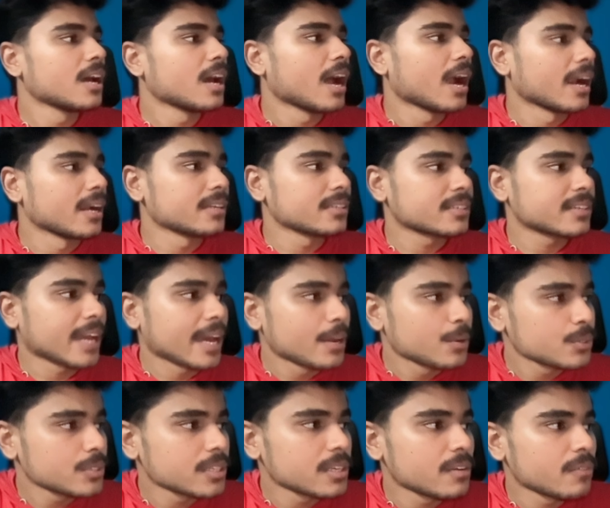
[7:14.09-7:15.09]
And
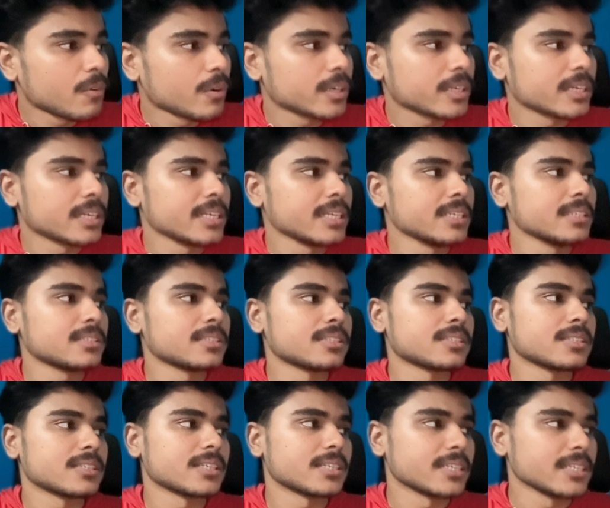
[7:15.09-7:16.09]
carousel, what it needs is
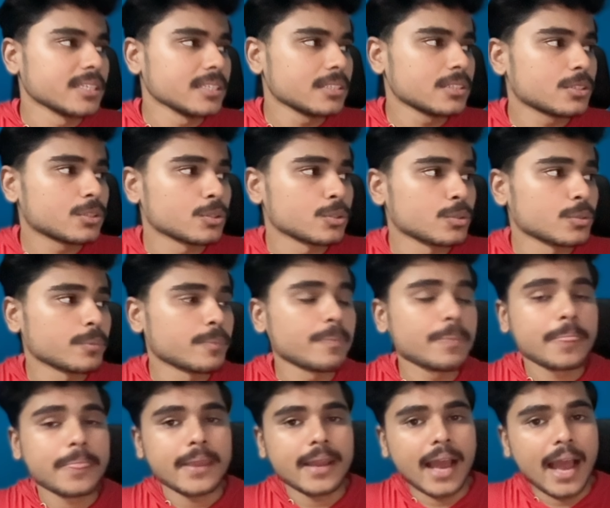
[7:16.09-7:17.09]
it needs to
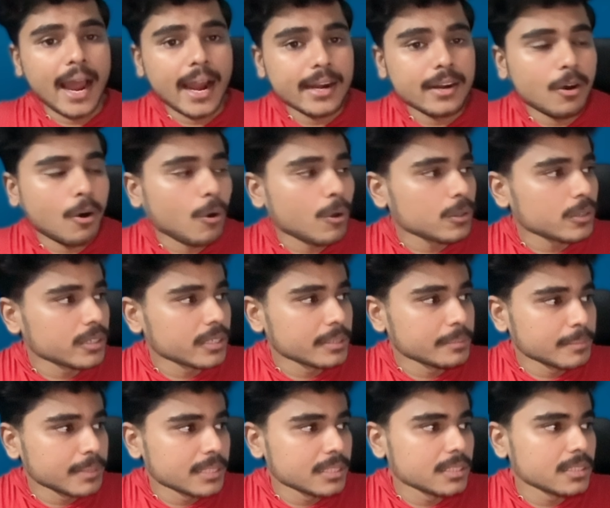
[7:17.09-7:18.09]
add all the
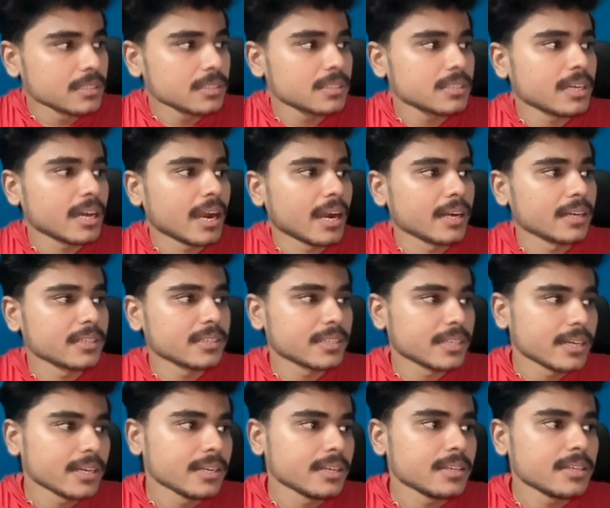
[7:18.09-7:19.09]
images, and
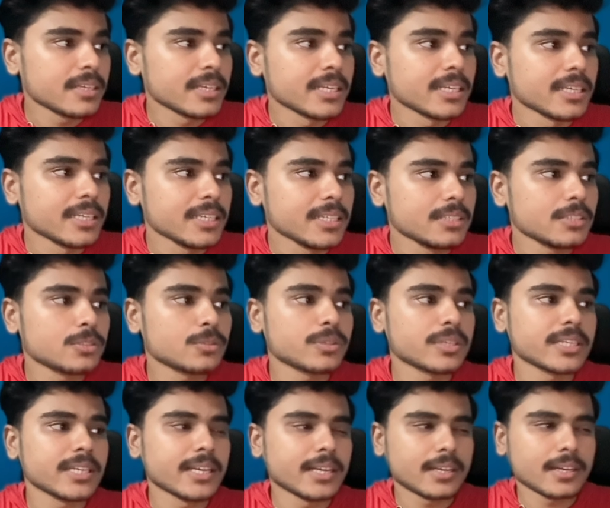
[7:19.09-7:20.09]
then it needs to
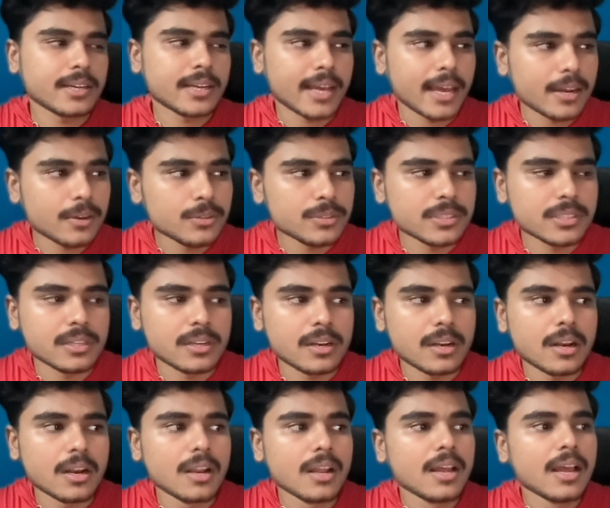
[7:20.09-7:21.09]
create a carousel,
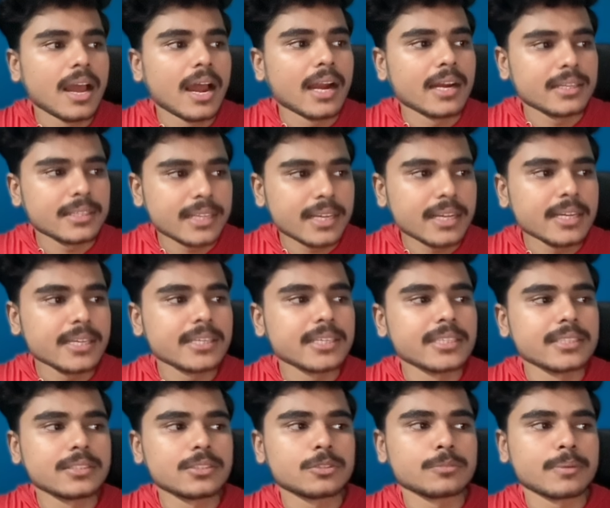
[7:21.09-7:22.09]
and then it
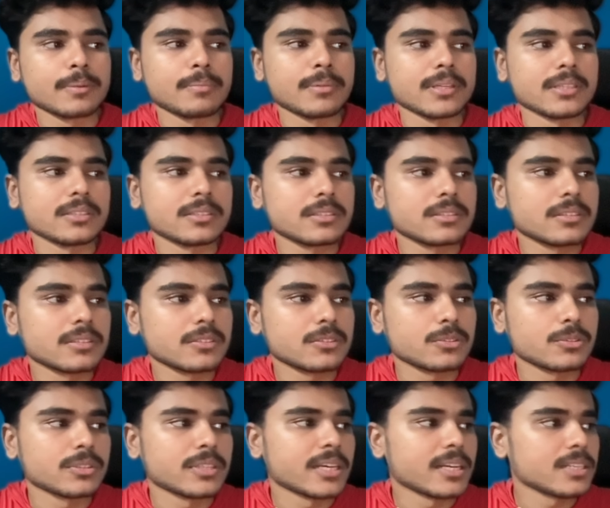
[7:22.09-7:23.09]
needs to publish.
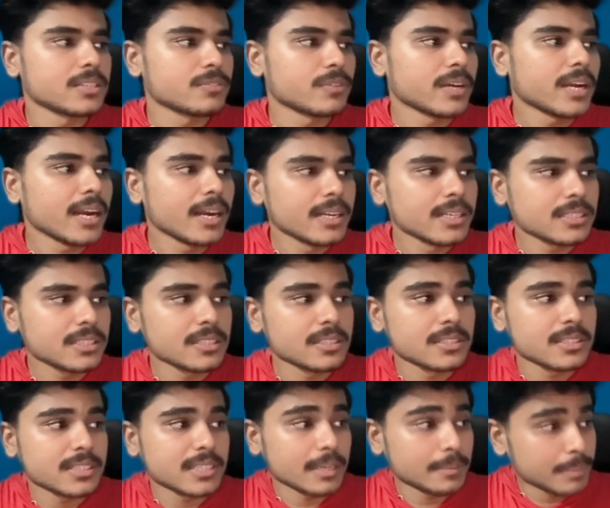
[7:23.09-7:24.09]
So there is one additional
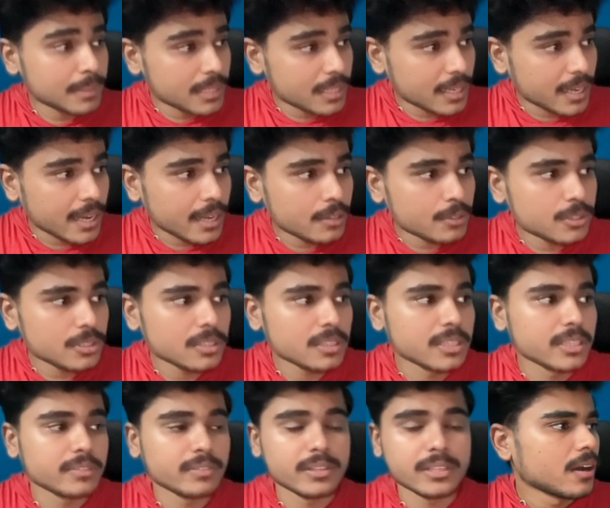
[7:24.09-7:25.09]
step in the carousel.
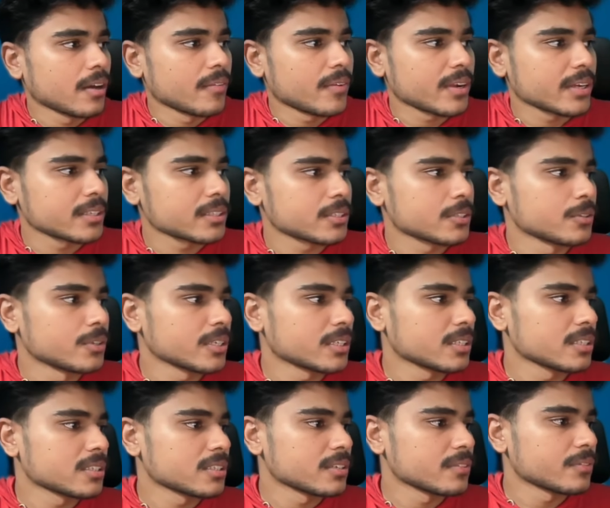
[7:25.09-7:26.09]
It will, after executing
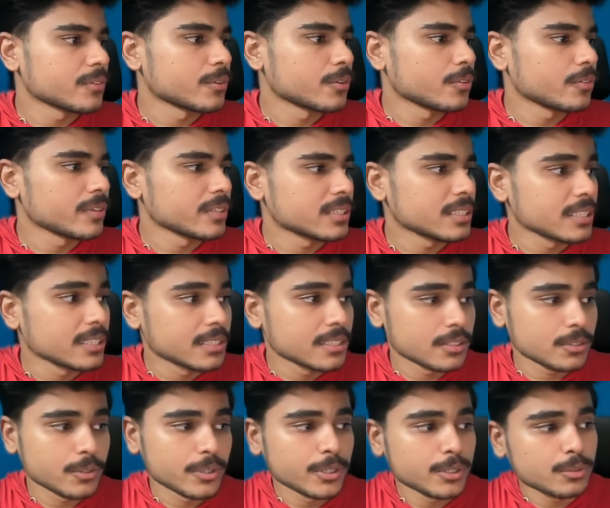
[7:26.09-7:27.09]
this if node, we see it is
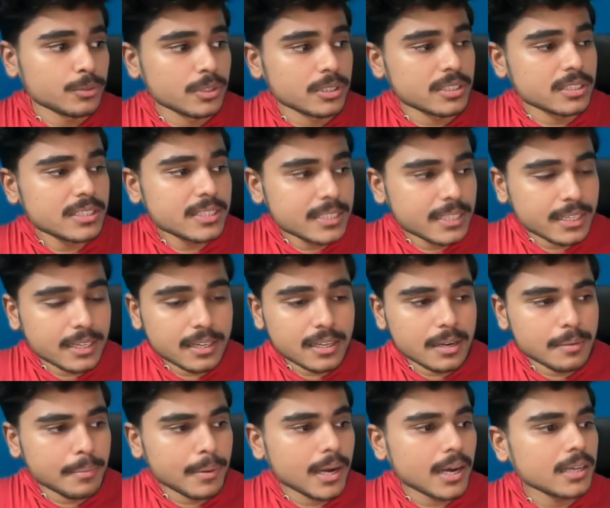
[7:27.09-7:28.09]
going to the
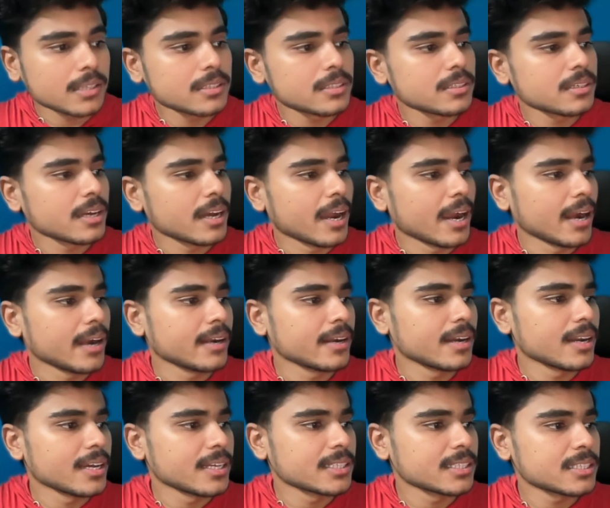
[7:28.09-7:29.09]
single path, and
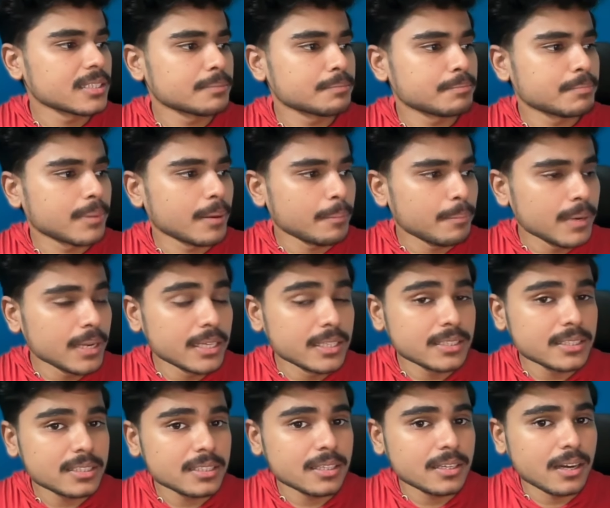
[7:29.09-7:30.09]
let's
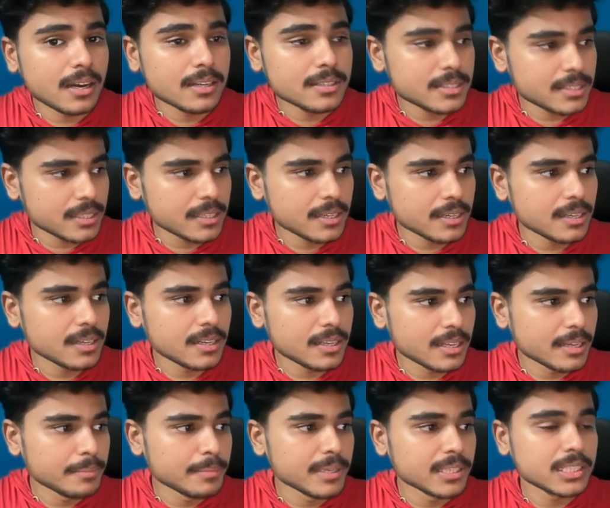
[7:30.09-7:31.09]
publish a single
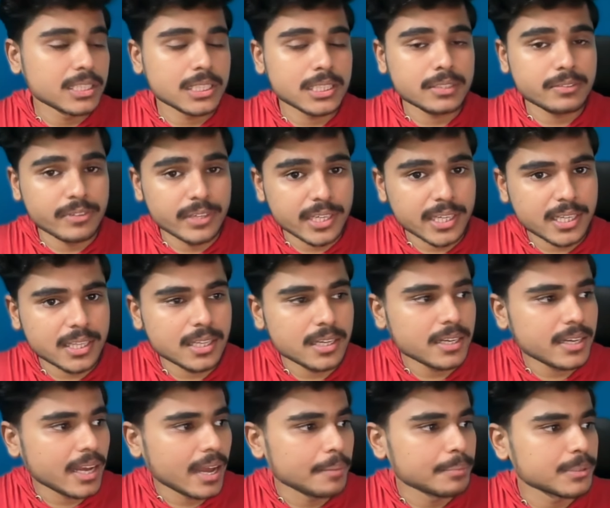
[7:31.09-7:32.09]
image with
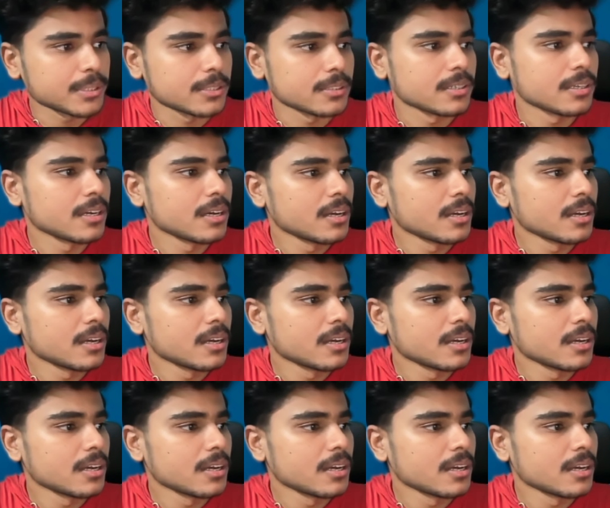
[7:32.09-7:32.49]
caption.